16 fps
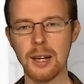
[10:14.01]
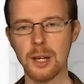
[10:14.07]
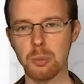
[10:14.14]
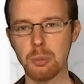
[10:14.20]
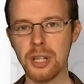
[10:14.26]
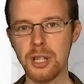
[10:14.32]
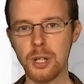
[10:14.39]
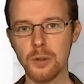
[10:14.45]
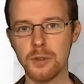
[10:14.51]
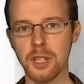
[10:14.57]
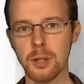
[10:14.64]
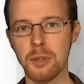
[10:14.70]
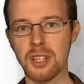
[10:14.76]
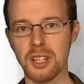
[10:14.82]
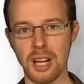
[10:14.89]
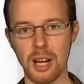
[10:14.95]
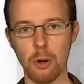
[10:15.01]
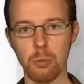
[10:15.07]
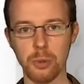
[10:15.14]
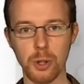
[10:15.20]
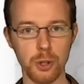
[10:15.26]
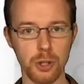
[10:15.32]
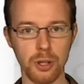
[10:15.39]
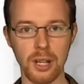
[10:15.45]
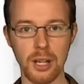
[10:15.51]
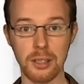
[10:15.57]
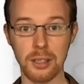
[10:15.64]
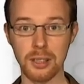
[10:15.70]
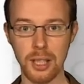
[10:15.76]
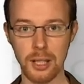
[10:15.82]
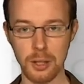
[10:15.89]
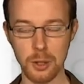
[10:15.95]
and many of them are now mutually
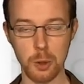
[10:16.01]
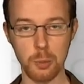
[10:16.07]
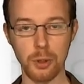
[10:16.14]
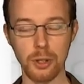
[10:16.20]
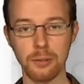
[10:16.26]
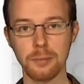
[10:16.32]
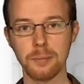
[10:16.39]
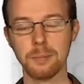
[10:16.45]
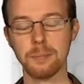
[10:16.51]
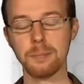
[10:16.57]
unintelligible.